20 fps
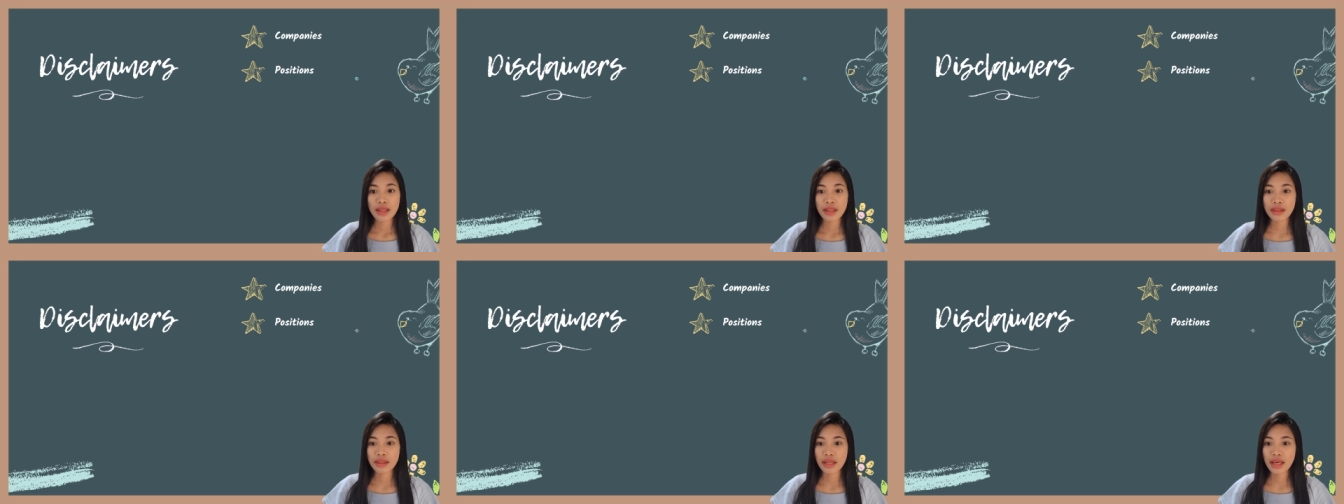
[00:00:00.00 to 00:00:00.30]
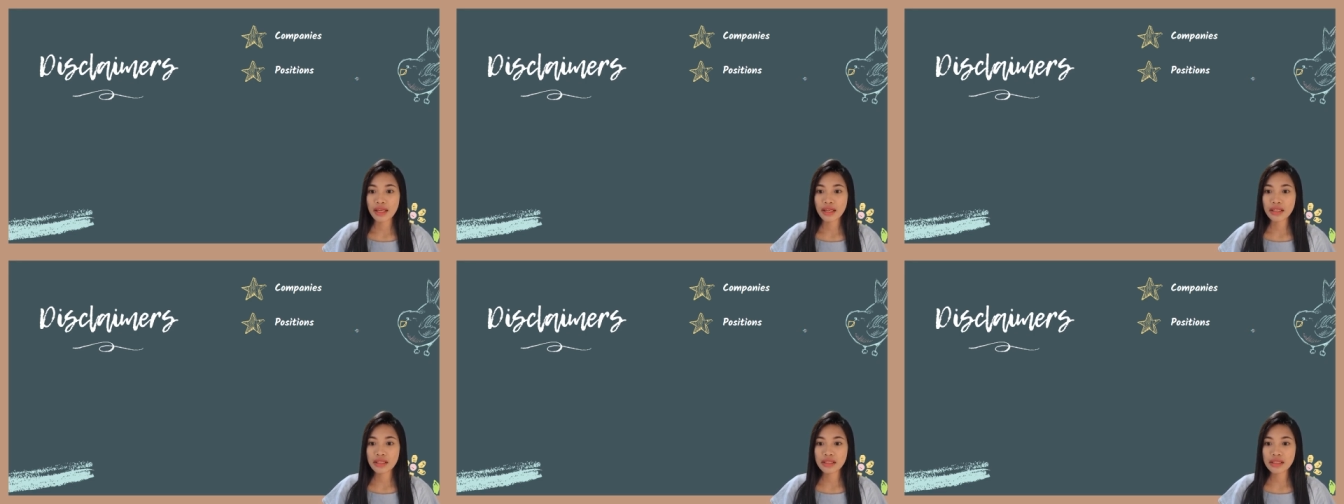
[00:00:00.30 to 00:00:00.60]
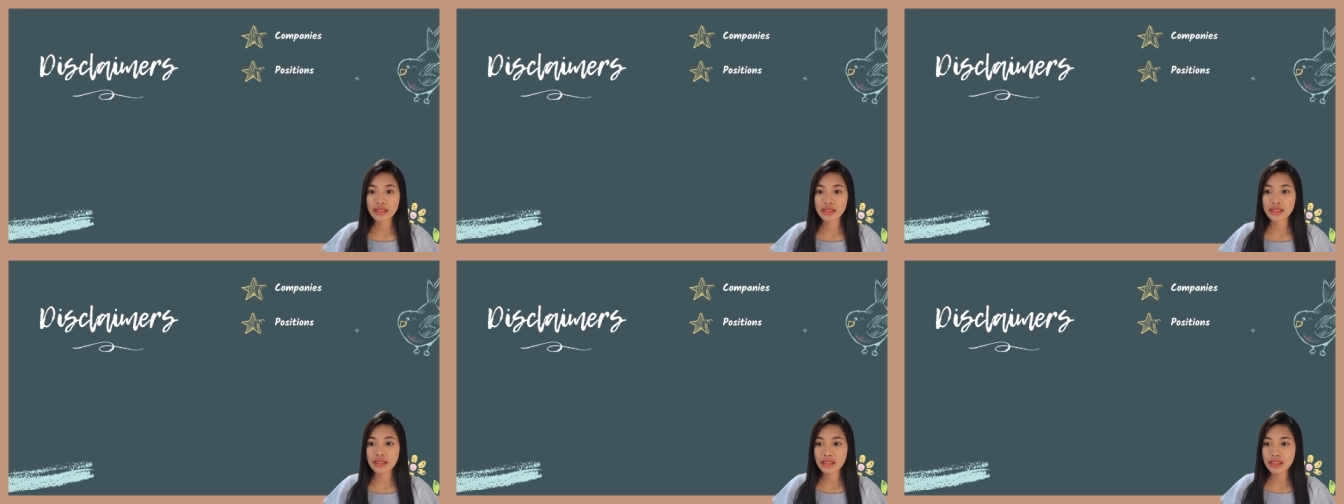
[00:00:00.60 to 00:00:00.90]
Then
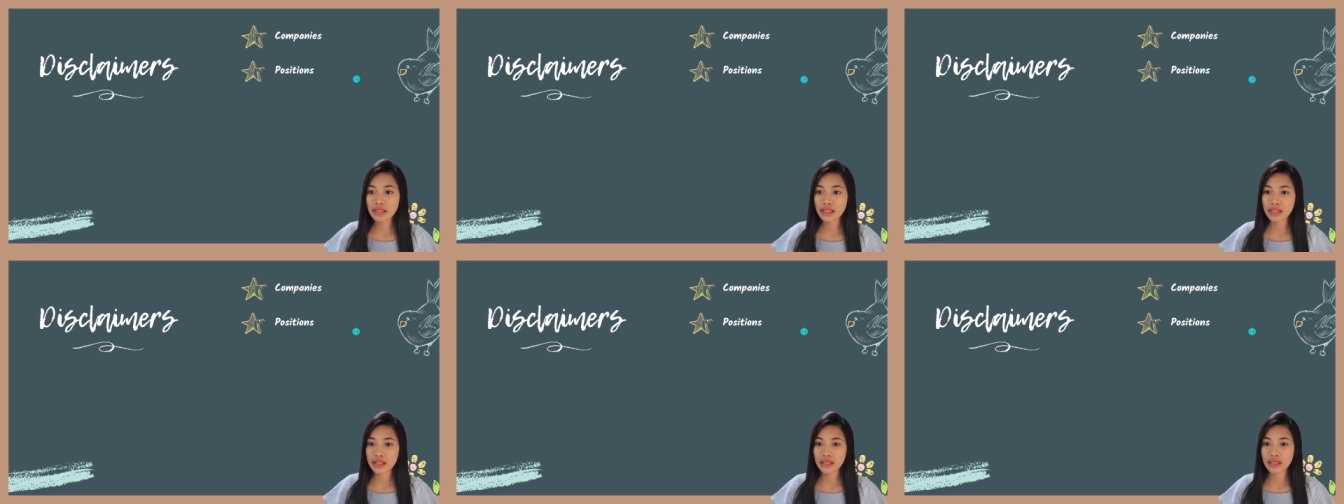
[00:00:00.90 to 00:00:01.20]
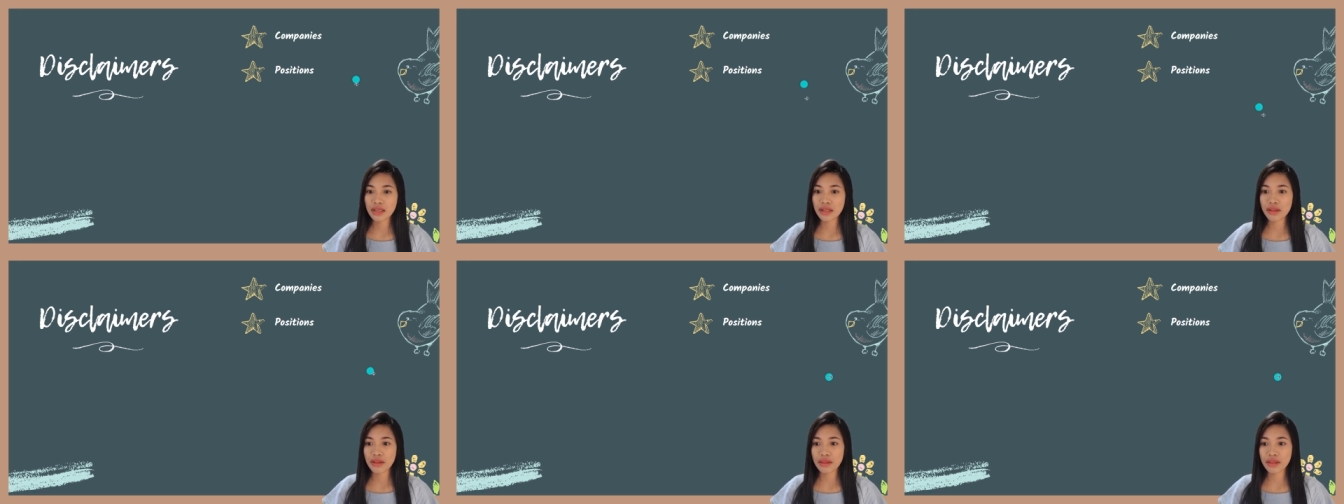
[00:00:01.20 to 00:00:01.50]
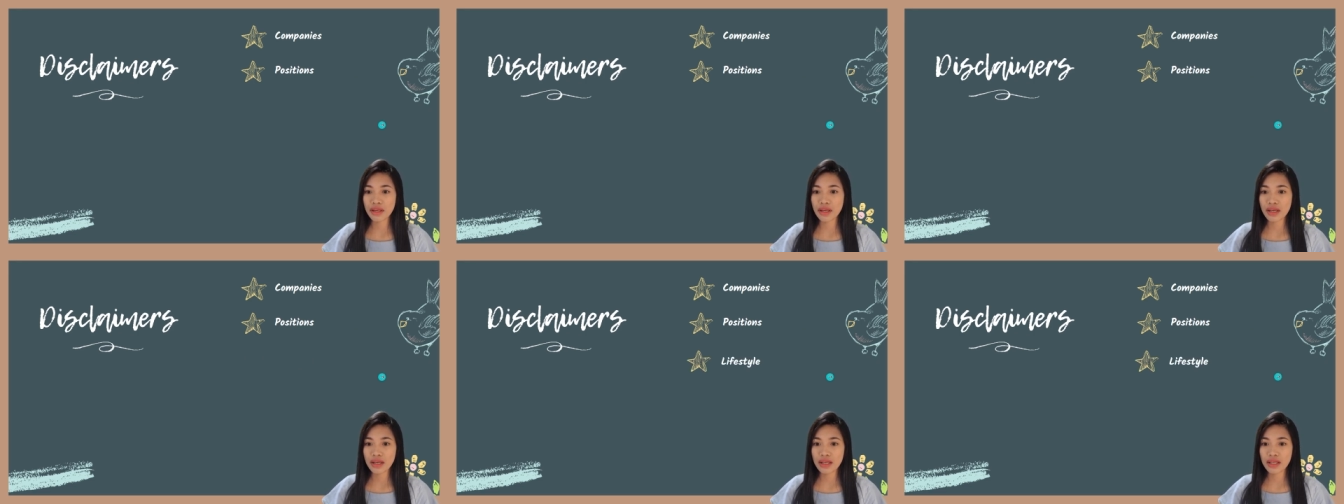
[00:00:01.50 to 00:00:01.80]
let's consider
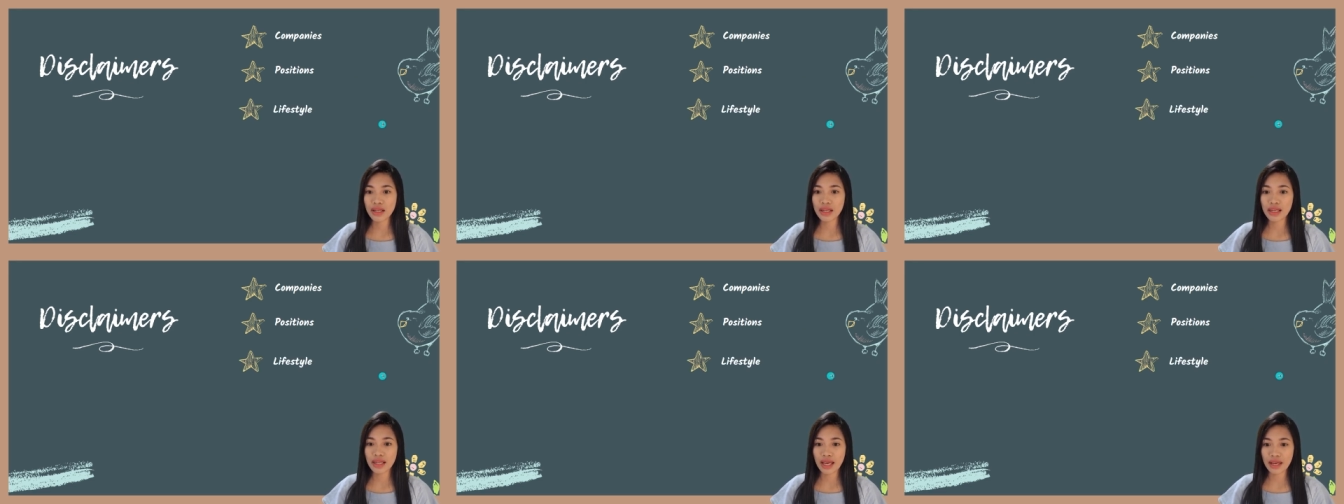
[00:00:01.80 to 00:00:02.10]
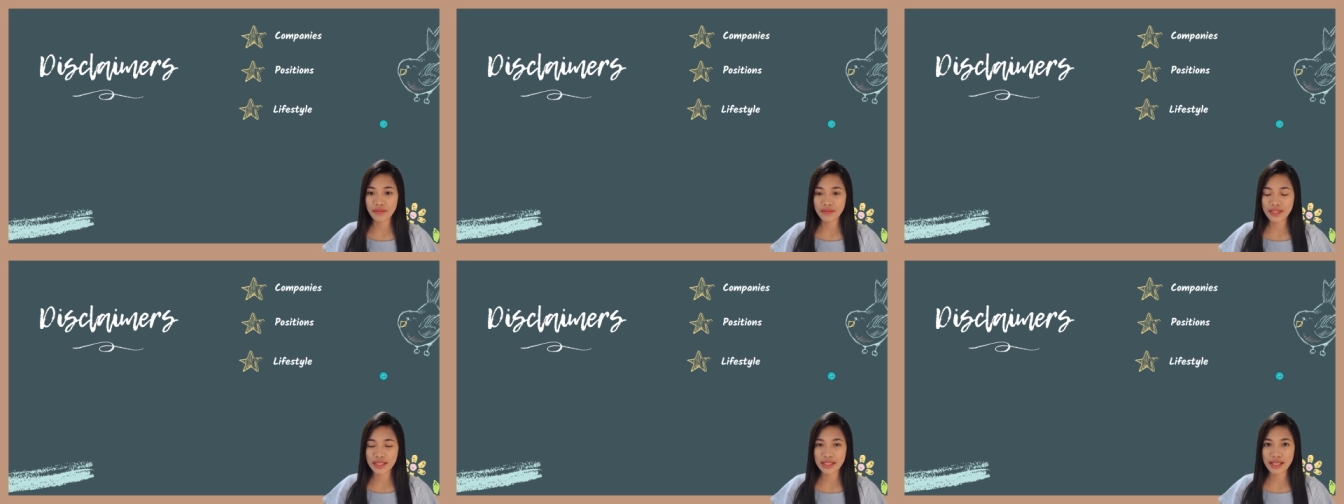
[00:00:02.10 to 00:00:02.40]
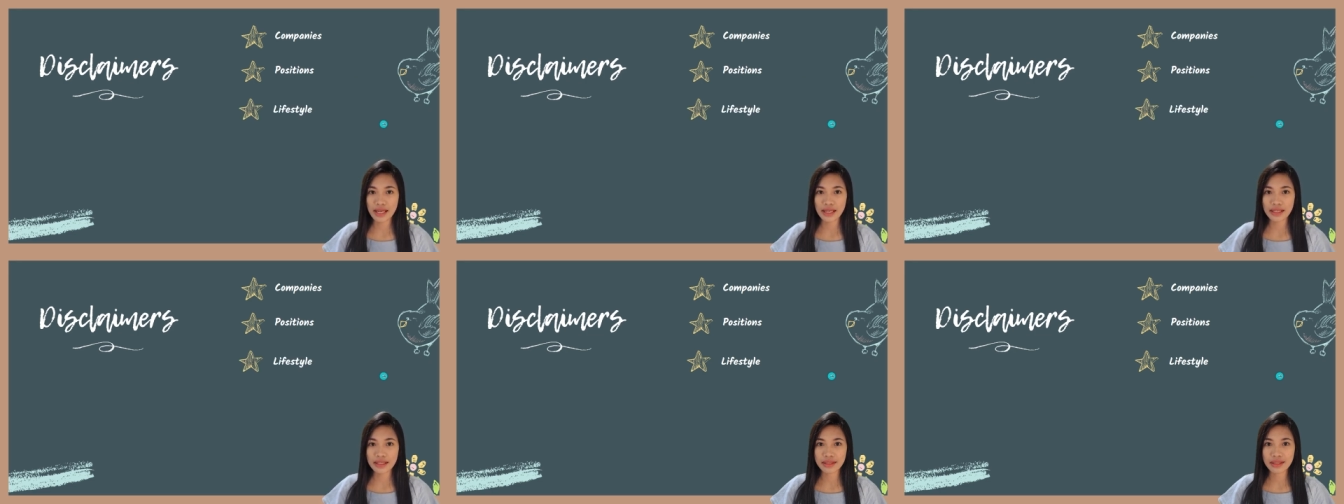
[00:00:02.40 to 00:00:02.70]
the
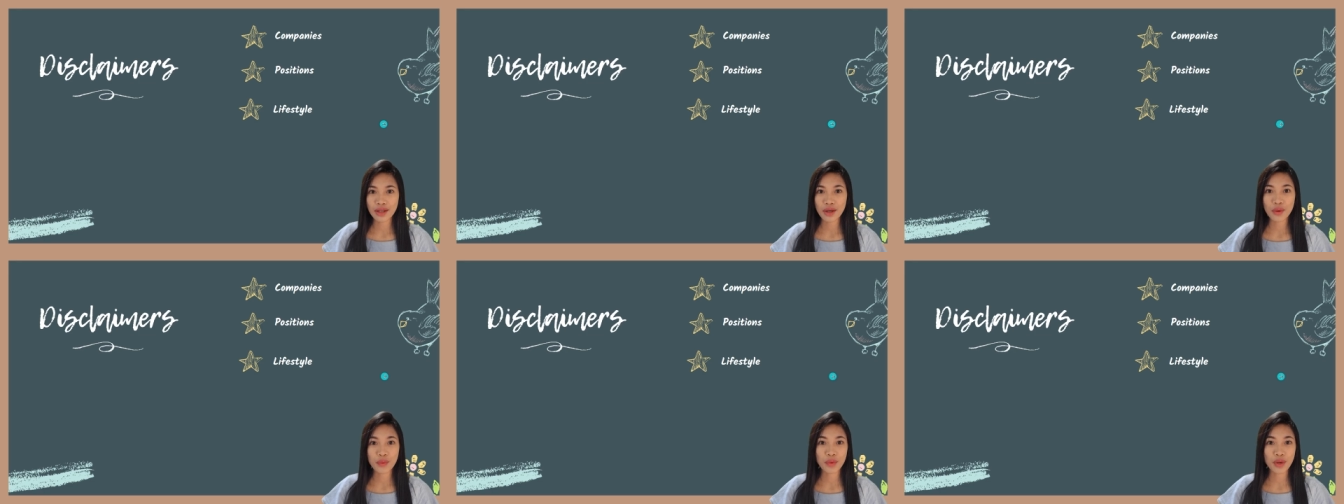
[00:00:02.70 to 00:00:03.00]
lifestyle.